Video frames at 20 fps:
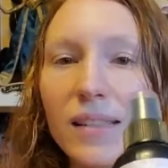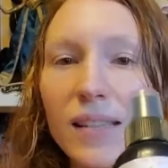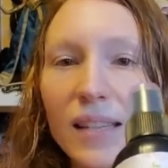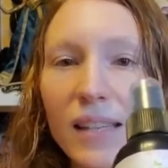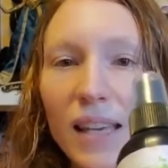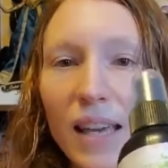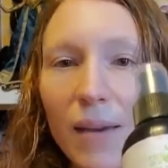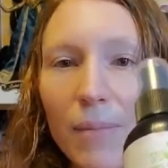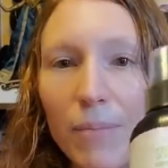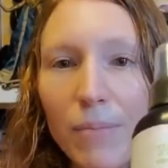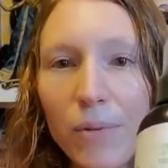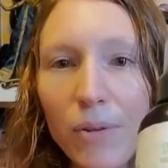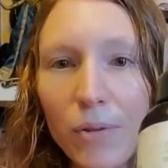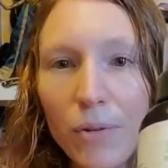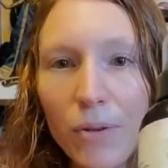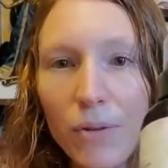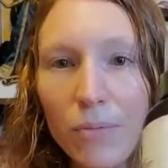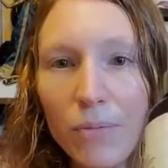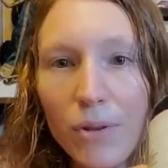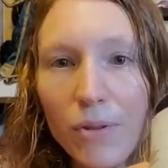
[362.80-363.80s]
to get
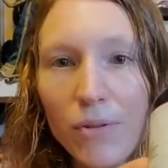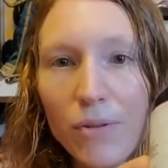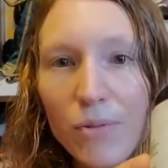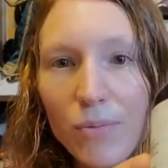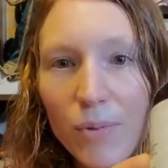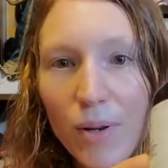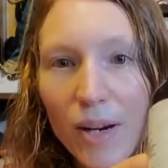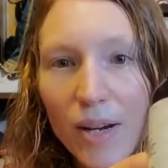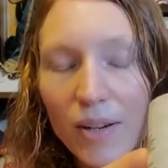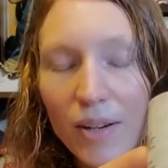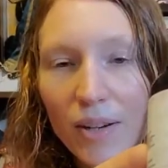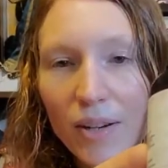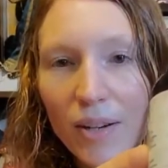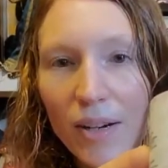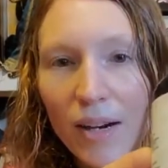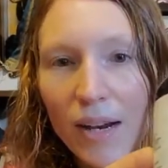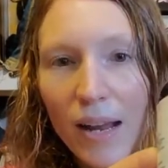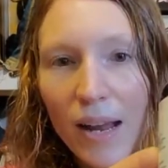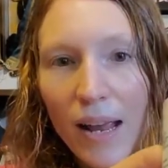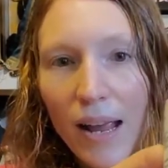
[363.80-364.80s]
pure rose
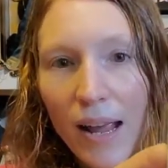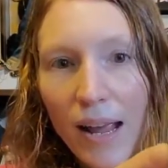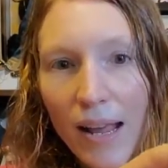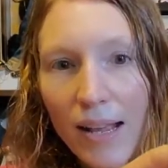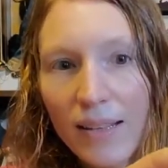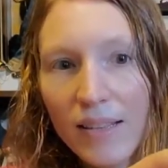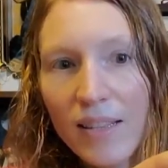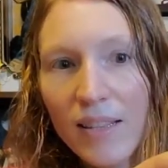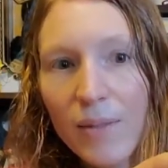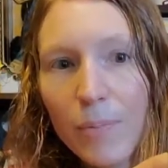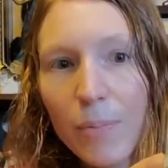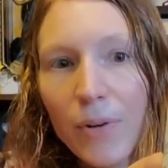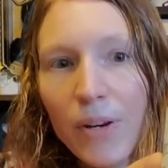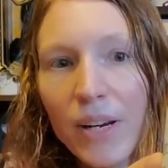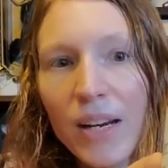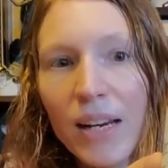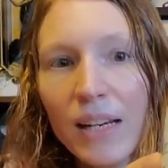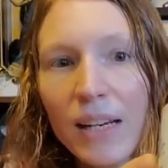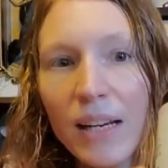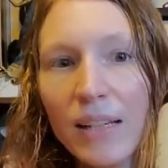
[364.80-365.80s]
water and
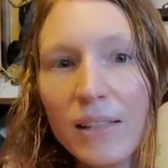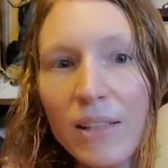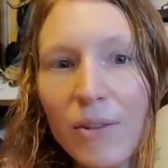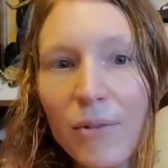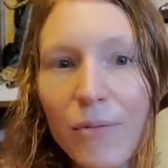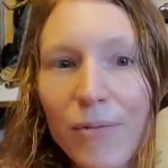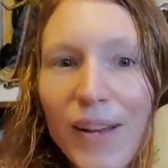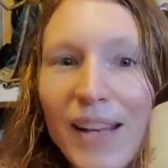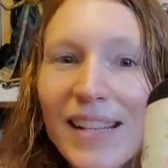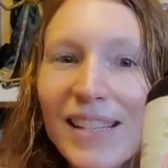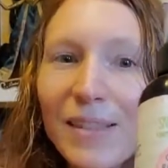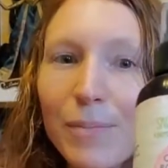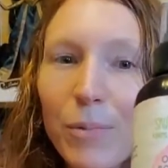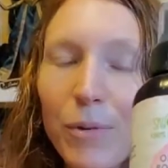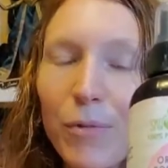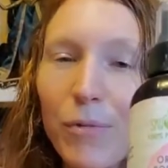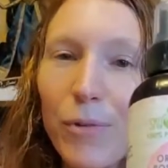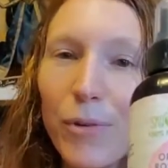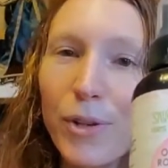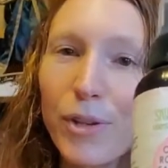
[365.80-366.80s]
spray it on your face
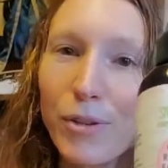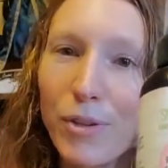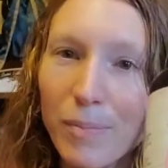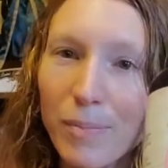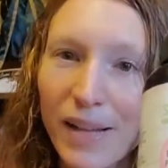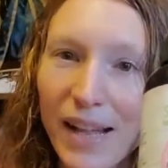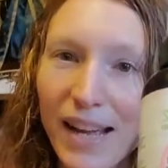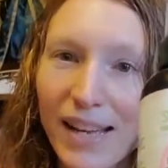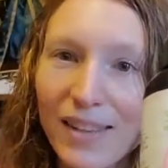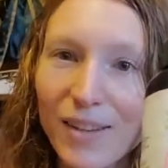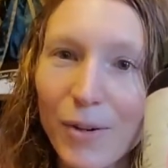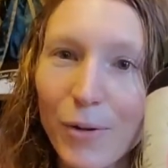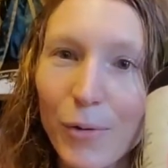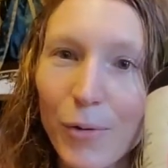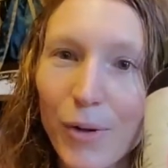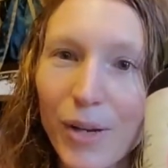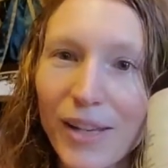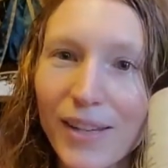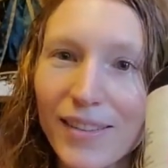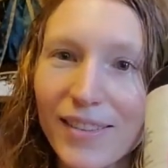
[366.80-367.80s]
before you apply the
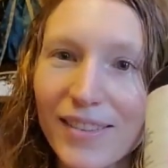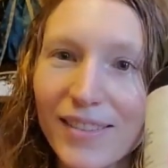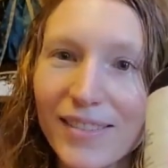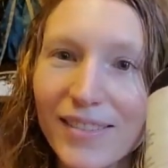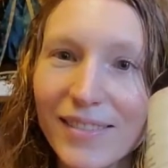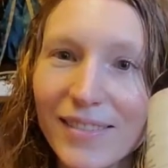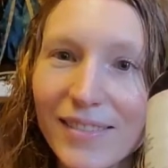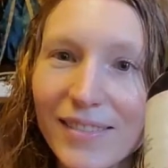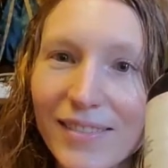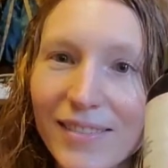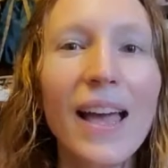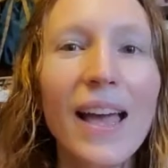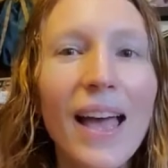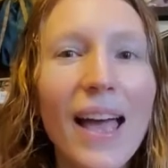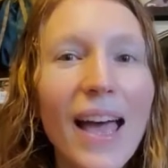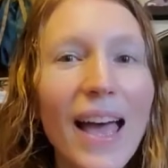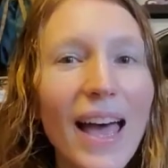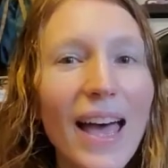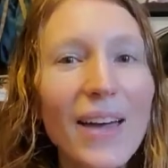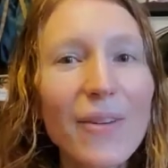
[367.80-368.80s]
oil.
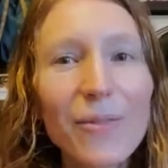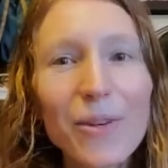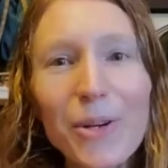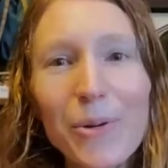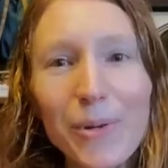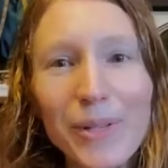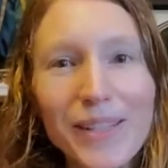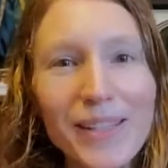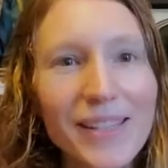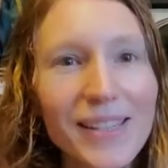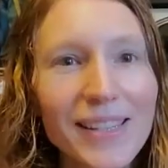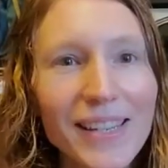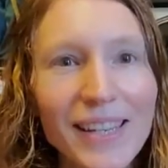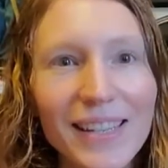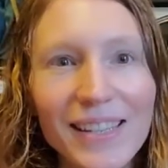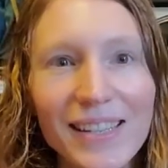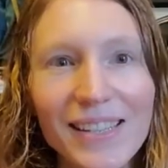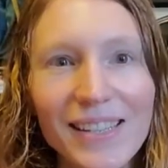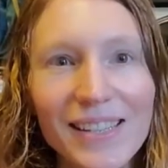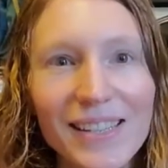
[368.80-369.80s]
Everyone's skin
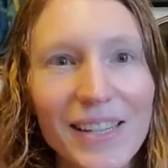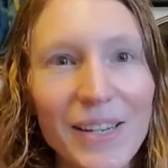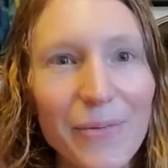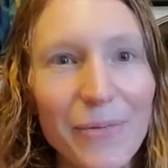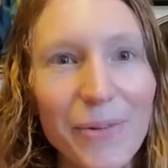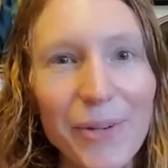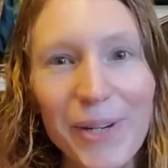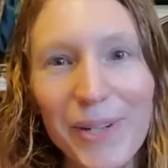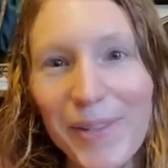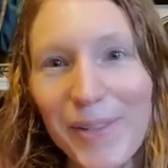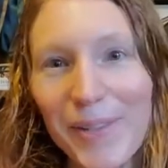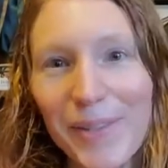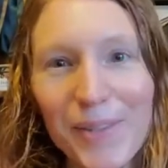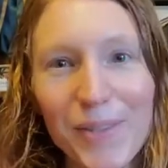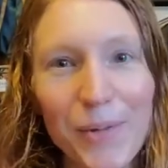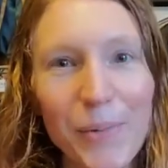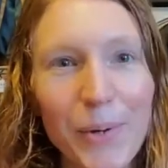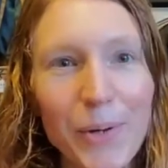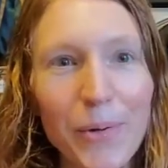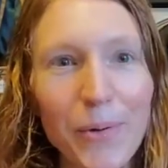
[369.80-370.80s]
is different,
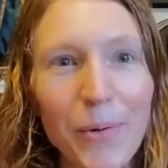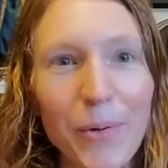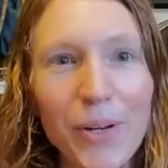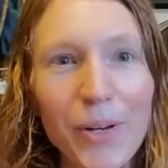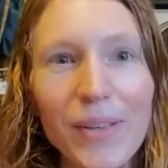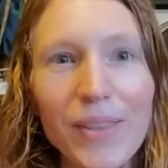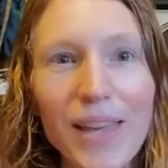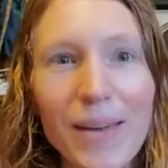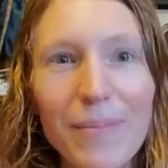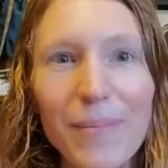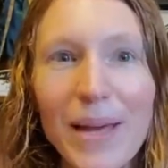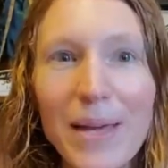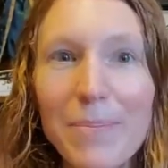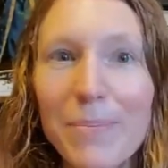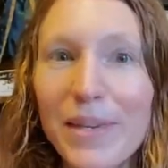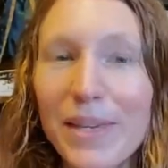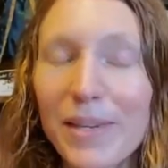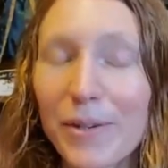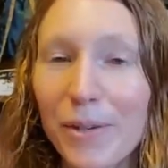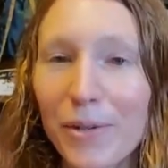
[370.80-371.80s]
so an oil that might
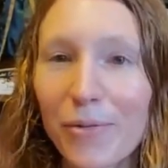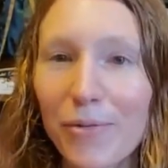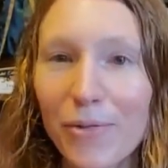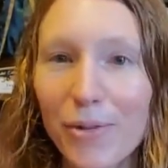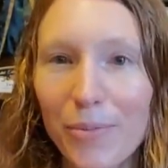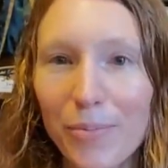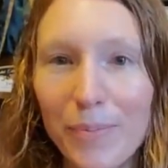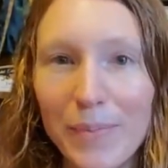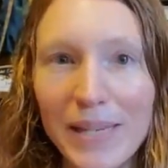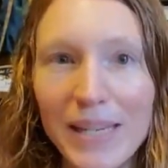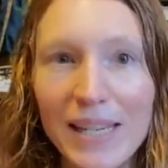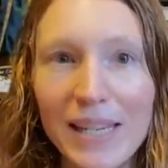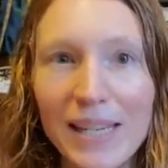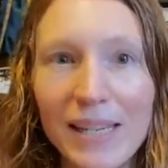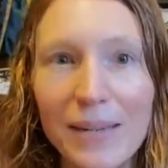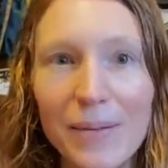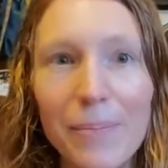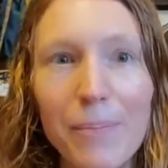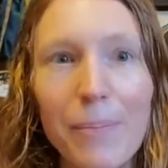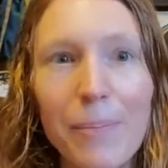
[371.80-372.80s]
be good for
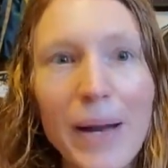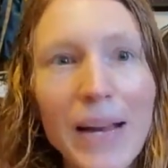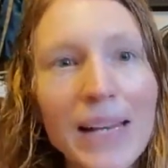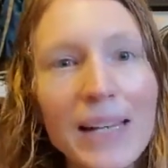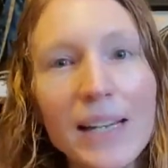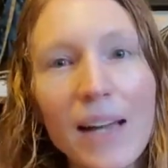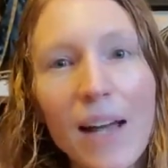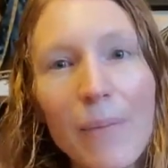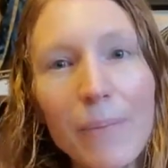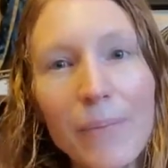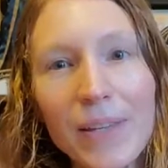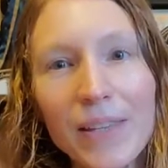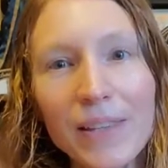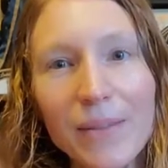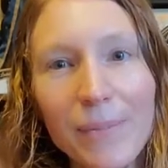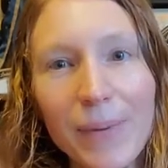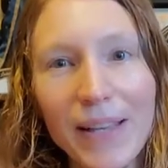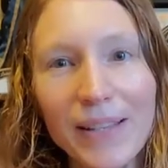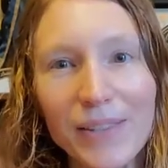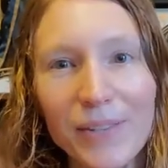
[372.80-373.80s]
me might not be the
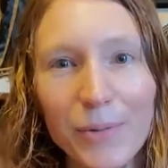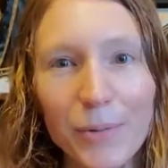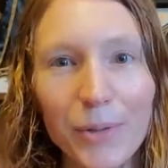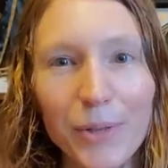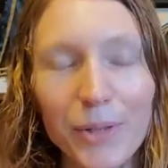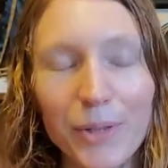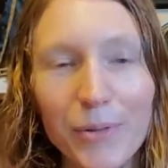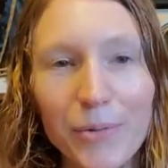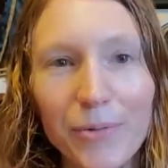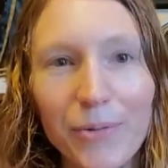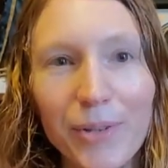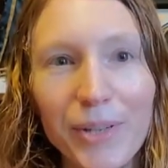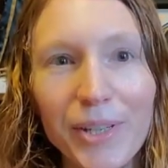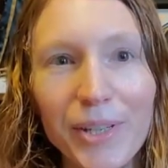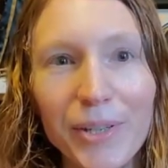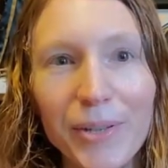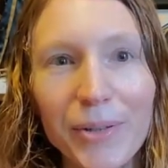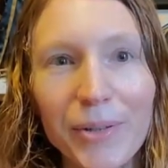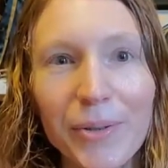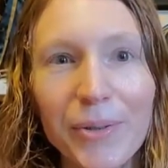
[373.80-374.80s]
best oil for
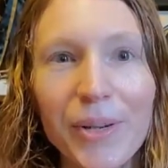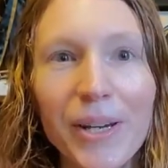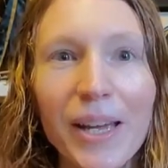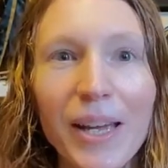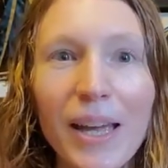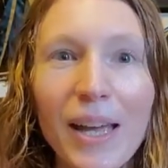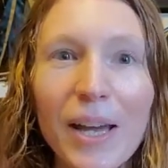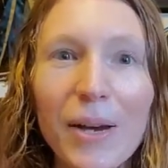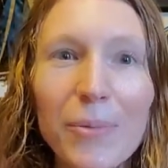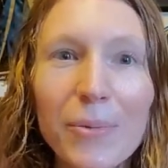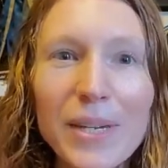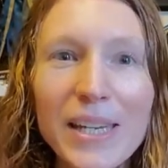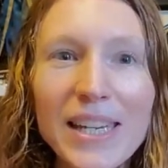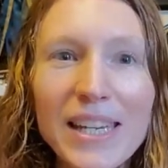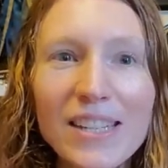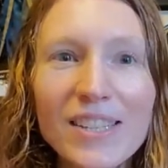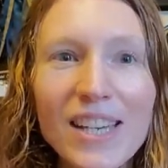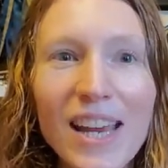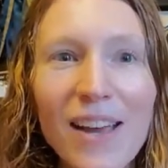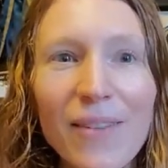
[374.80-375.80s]
you. We
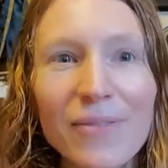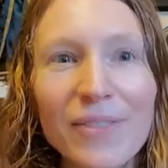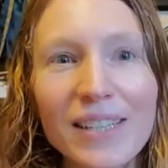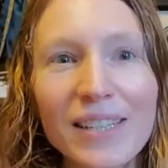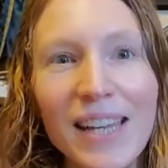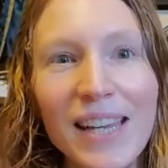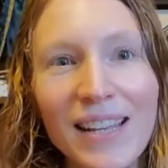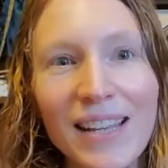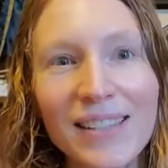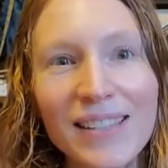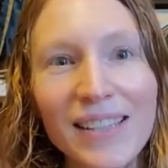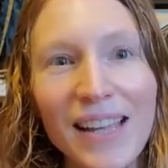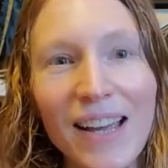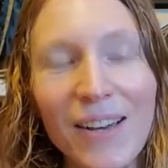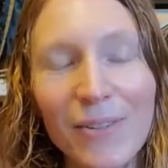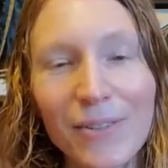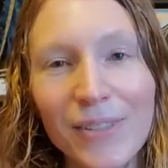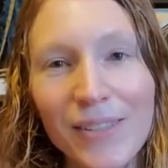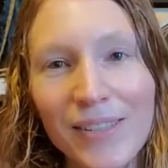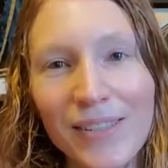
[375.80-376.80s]
each have to test
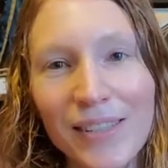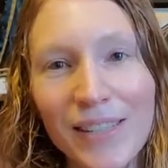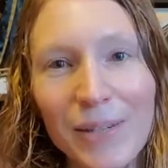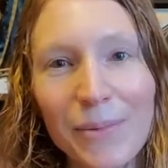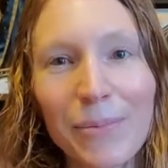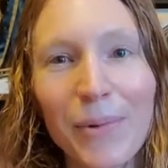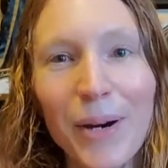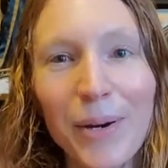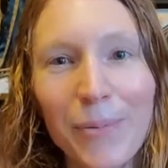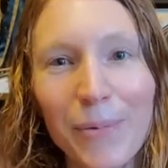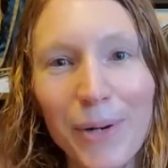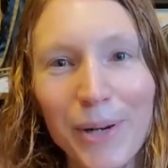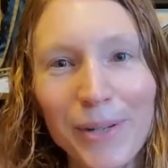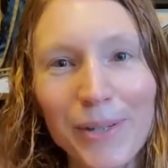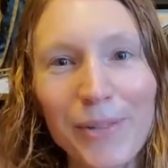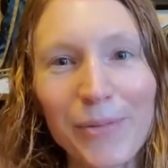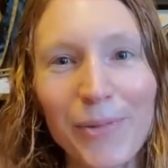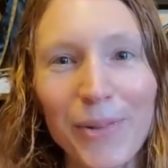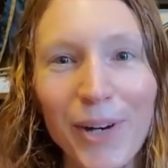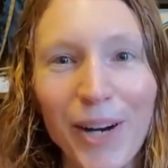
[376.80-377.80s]
out to see what
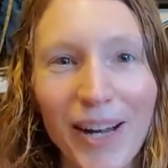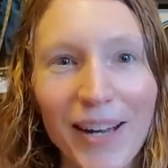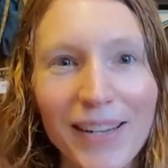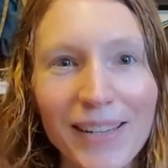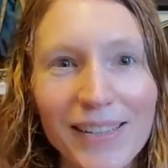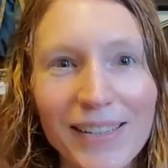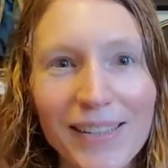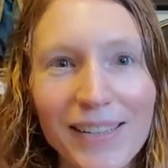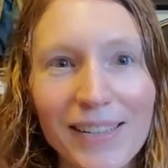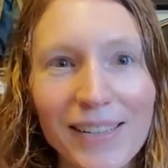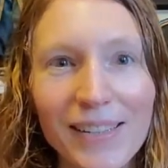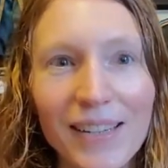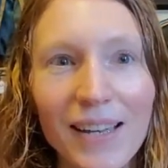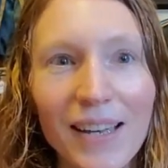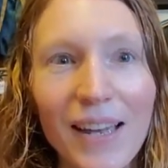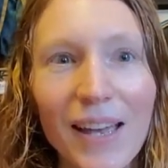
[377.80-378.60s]
works for us.